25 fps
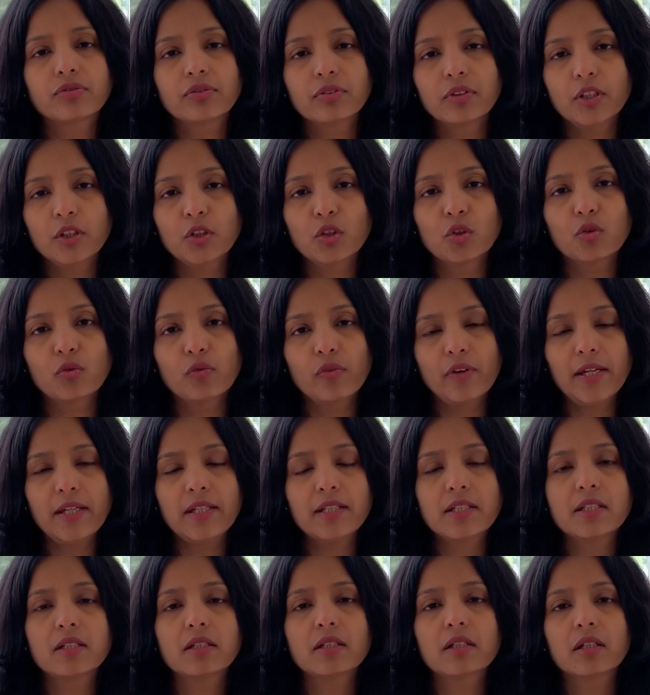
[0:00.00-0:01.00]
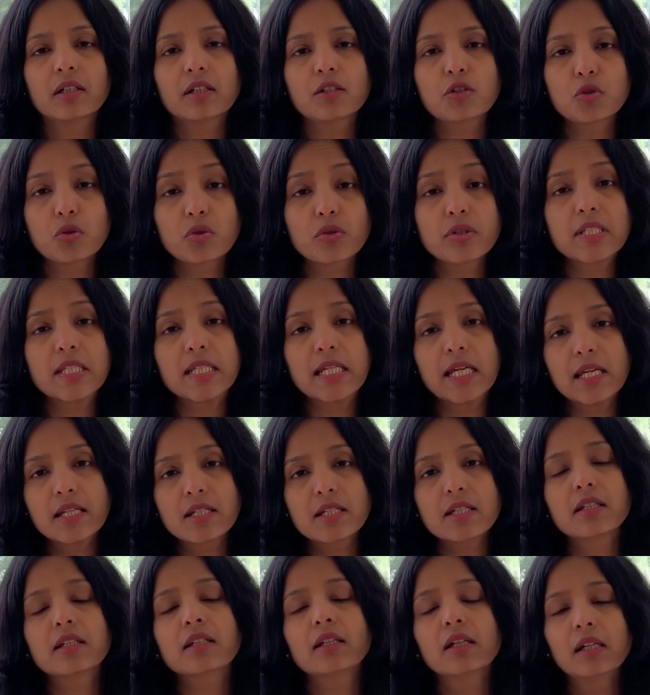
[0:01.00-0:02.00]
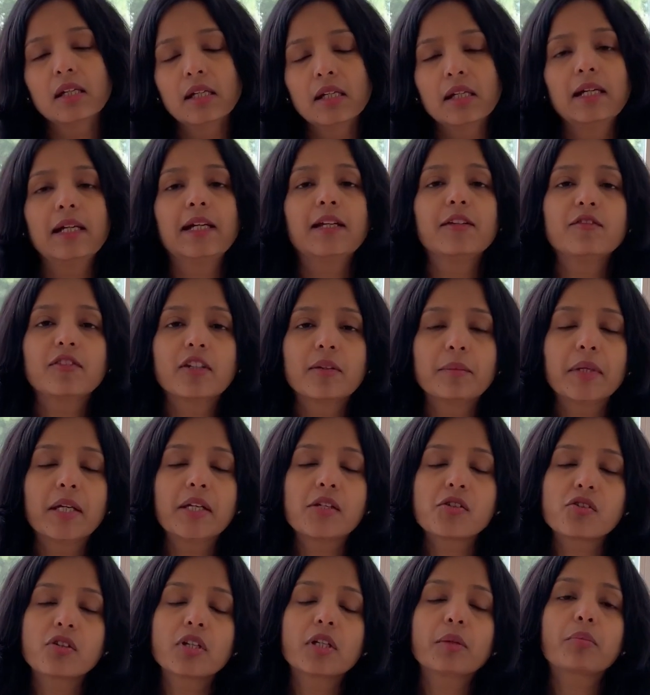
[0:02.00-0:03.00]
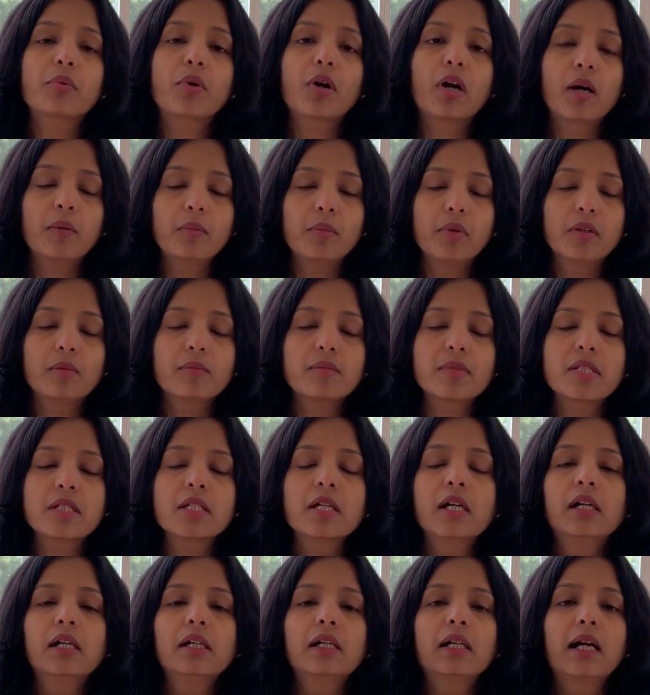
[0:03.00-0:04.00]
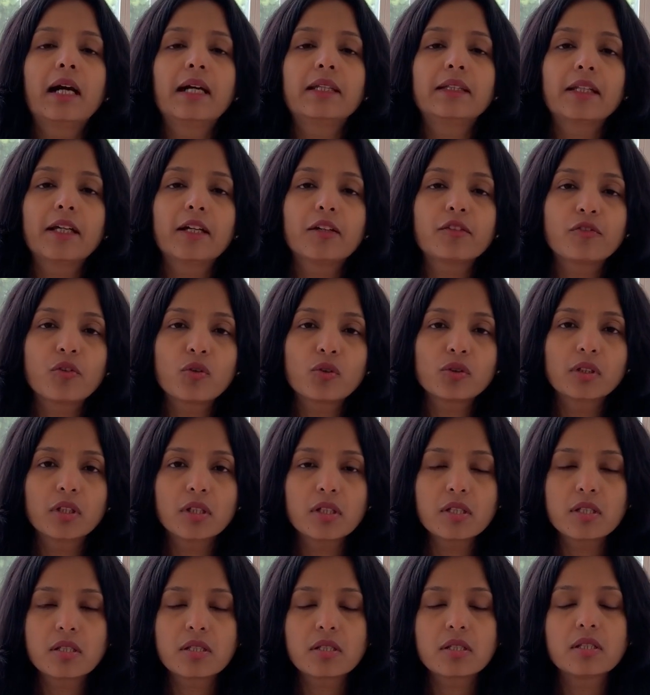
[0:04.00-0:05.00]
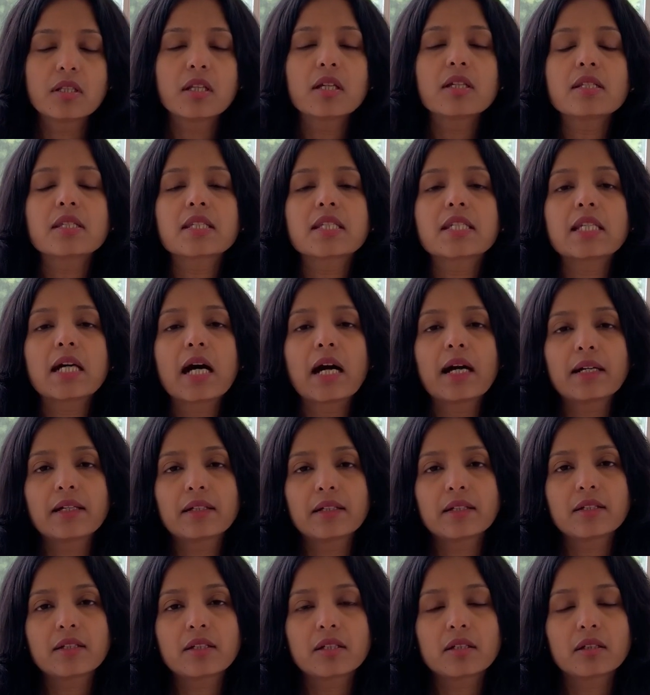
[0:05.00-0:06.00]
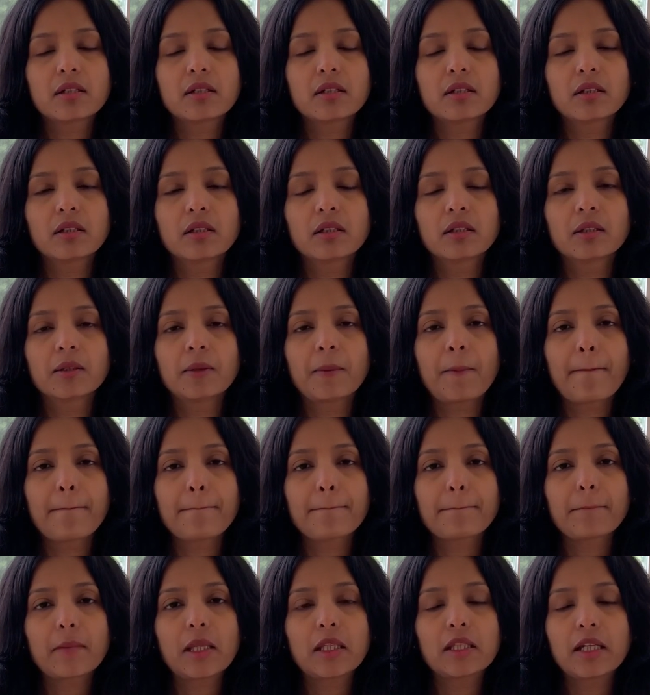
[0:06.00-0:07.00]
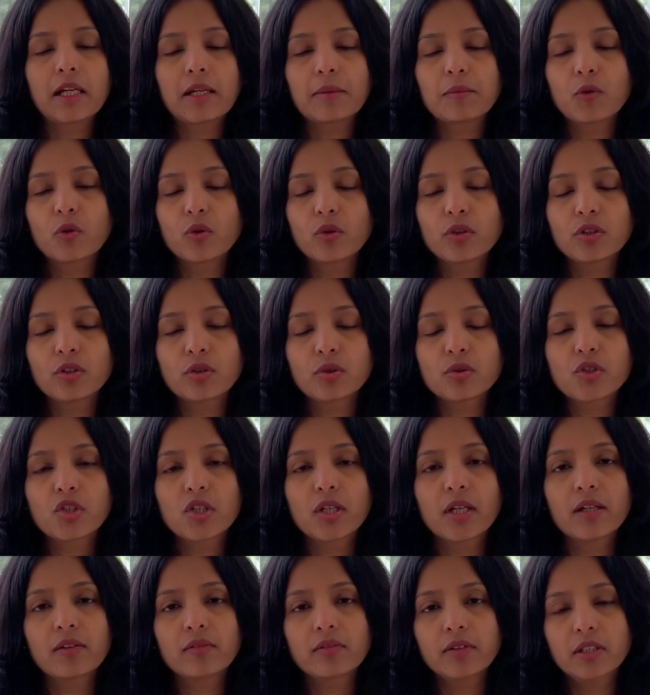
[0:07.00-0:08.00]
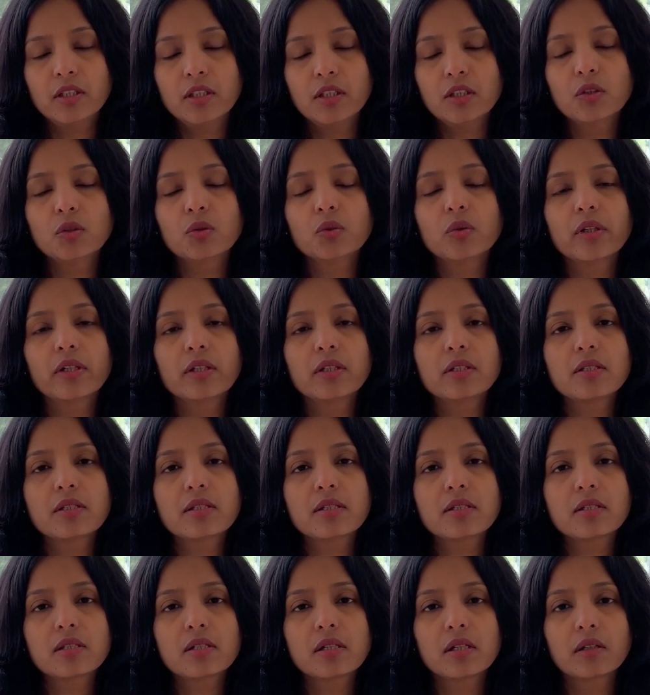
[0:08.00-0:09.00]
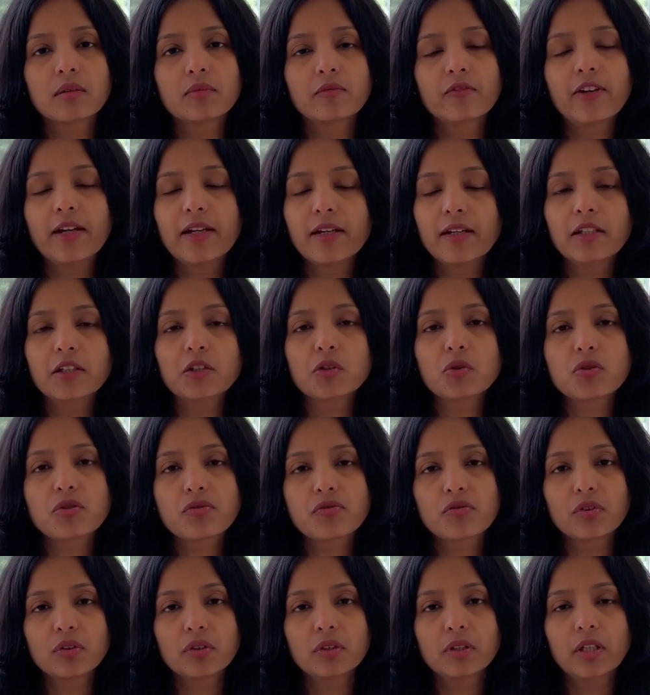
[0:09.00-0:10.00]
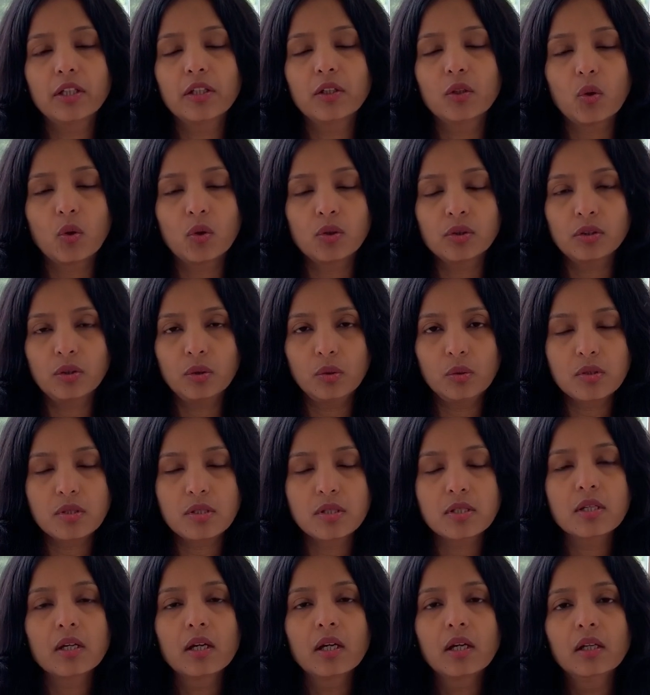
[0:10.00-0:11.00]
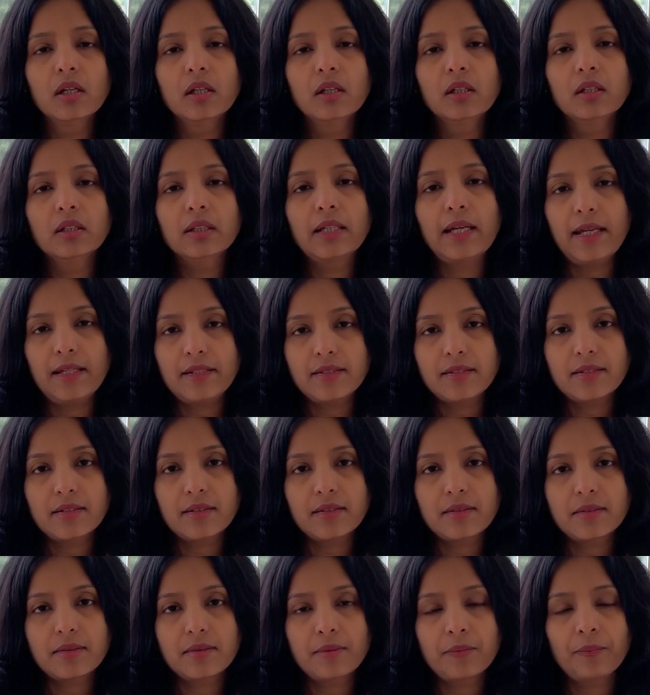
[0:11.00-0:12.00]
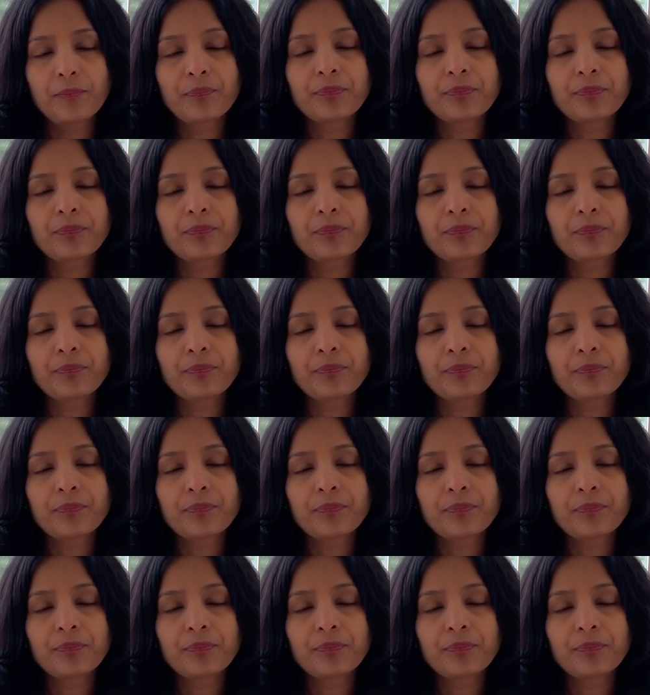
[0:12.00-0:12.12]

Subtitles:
weight associated inflammatory problems, and therefore this diet that I'm going to share with you is very useful in all those cases.